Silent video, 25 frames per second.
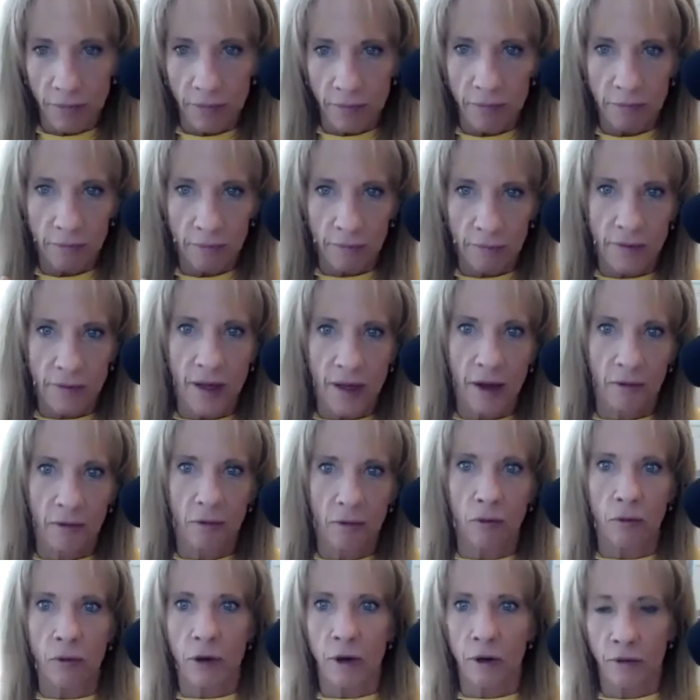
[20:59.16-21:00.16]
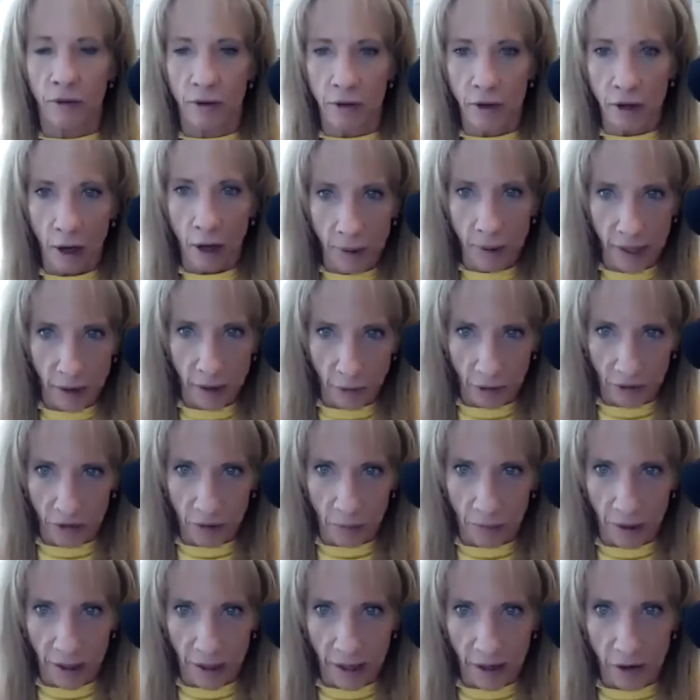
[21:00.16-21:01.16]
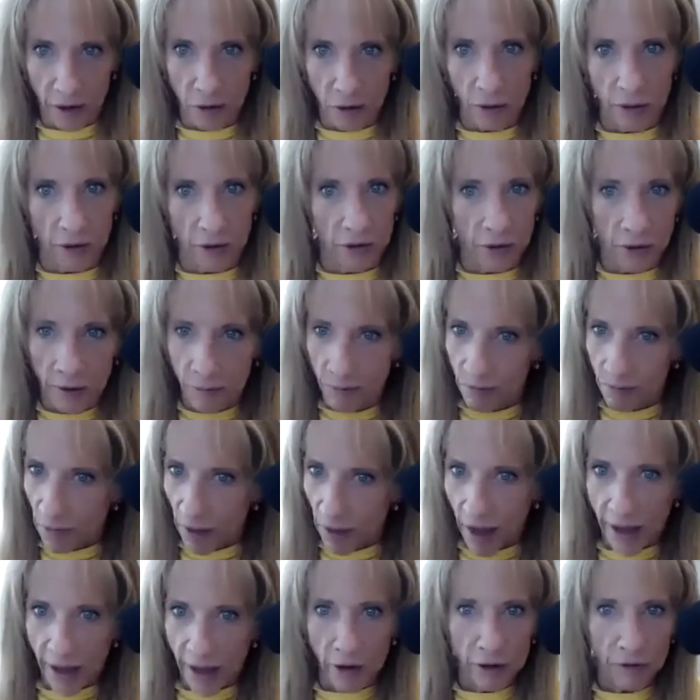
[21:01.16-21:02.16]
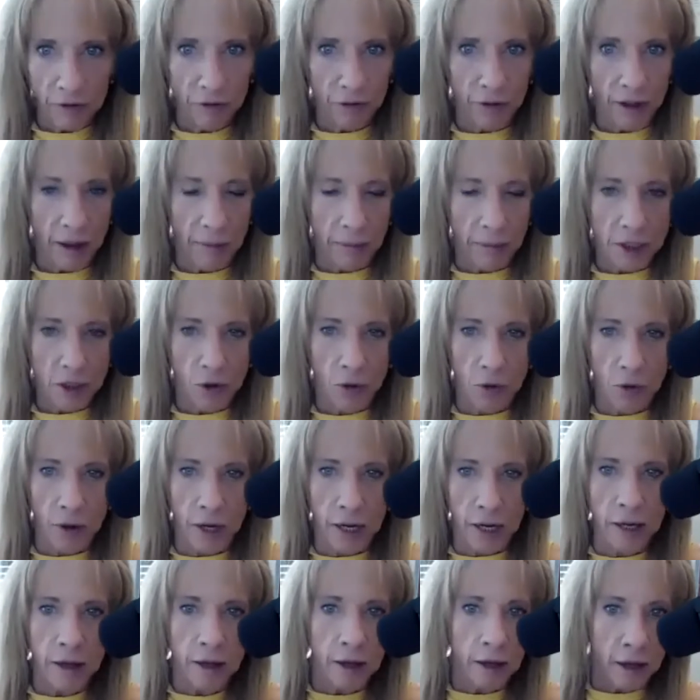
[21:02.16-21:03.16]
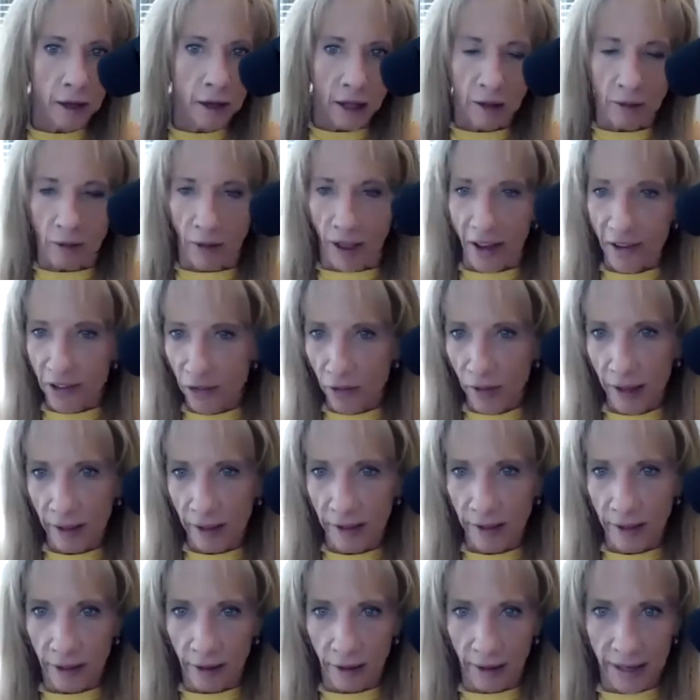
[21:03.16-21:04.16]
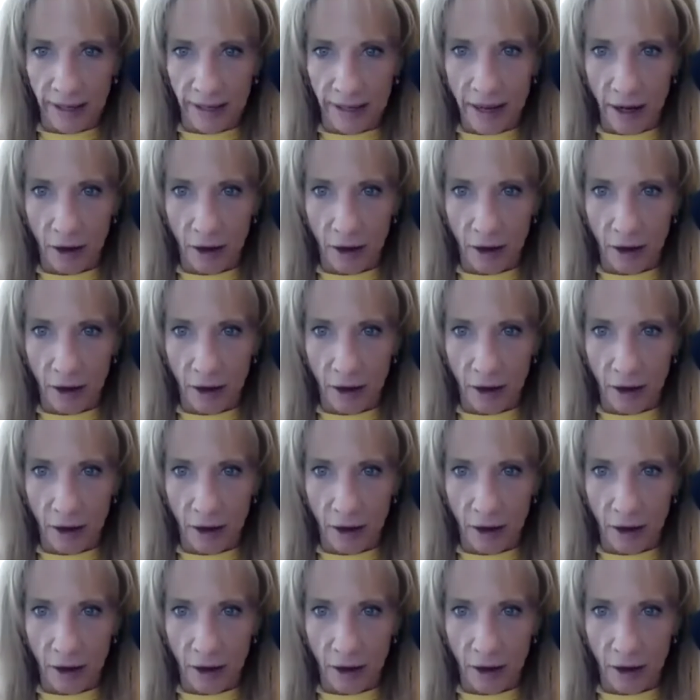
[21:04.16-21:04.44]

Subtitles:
that we're coming in with somebody who is higher inflammatory, less likely to lay down